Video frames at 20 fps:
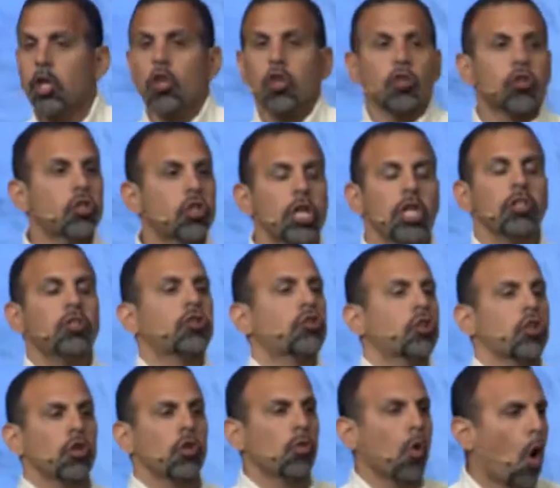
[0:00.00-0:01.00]
She's
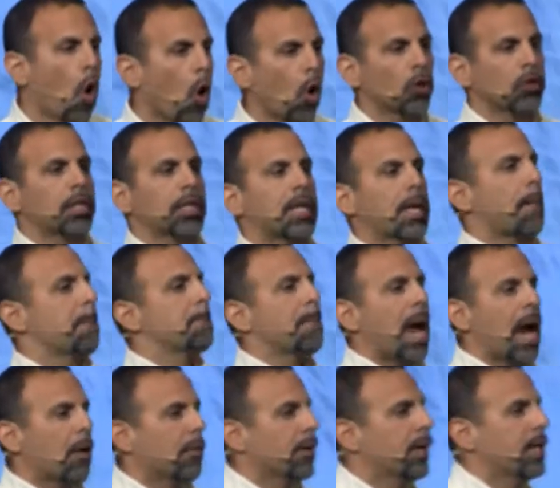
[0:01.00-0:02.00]
too old to get
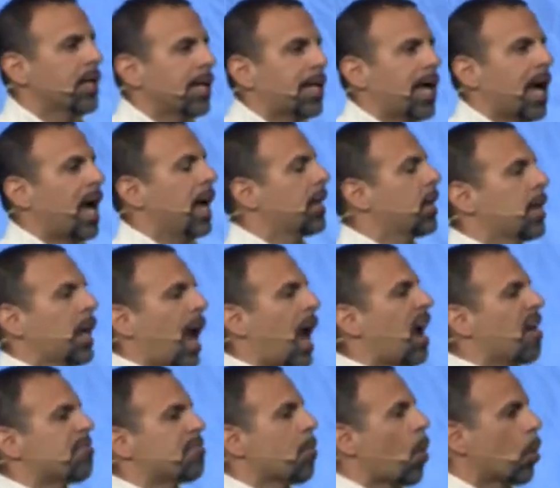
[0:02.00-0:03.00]
married again and
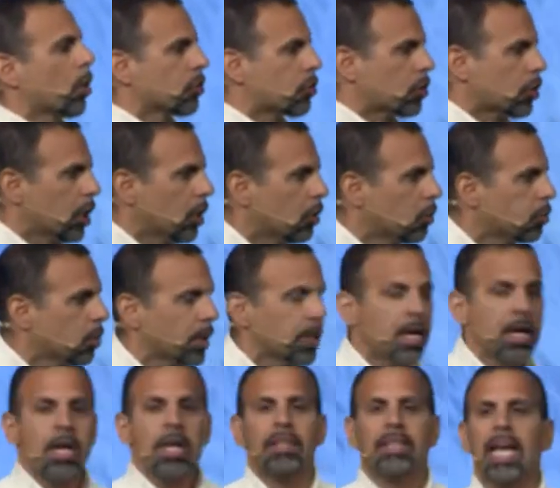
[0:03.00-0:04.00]
have more children.
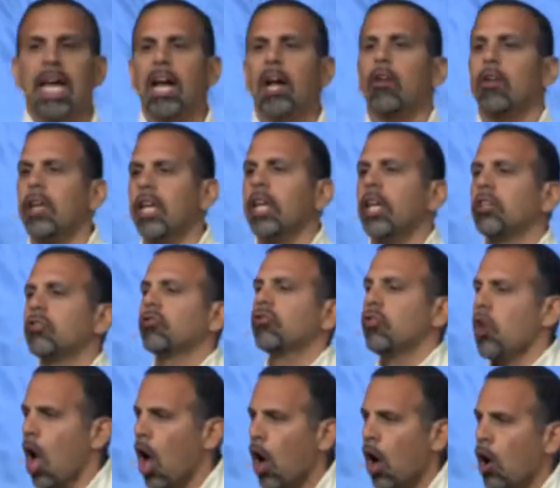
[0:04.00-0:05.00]
There is
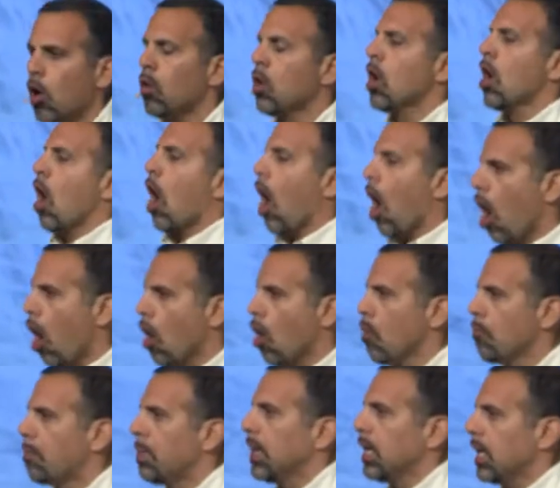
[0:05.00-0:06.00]
no
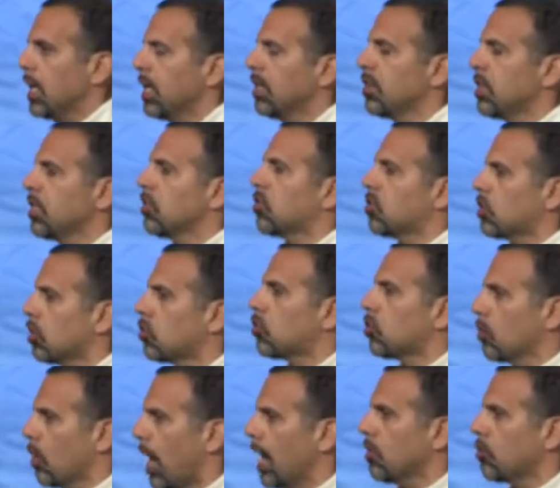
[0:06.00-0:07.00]
hope in this
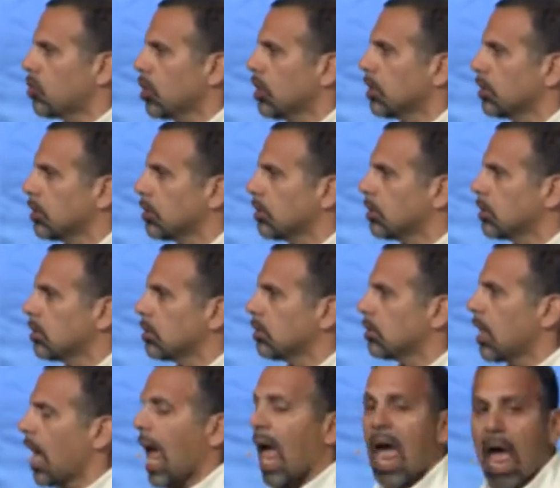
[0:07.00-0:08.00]
situation.
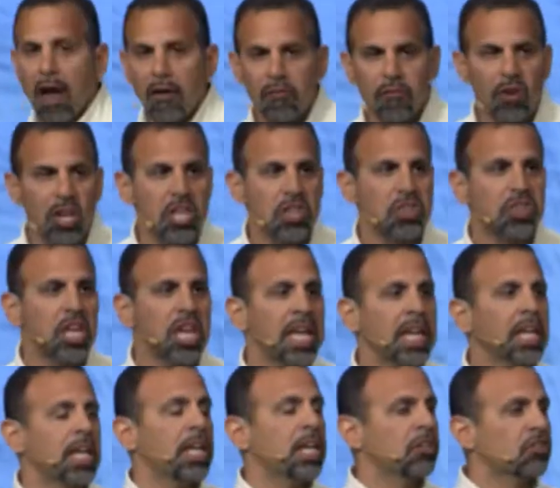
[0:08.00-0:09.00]

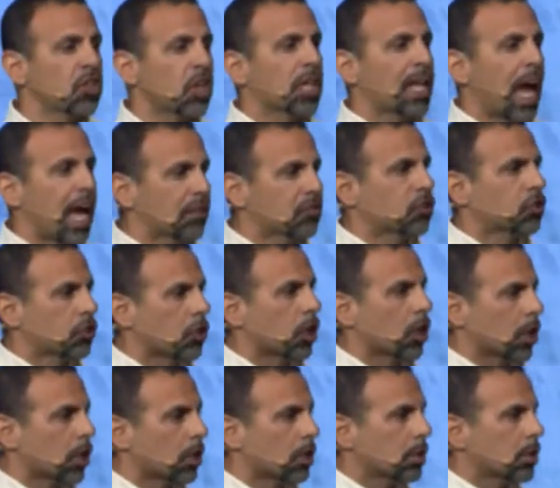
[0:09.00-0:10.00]
Everything is against her.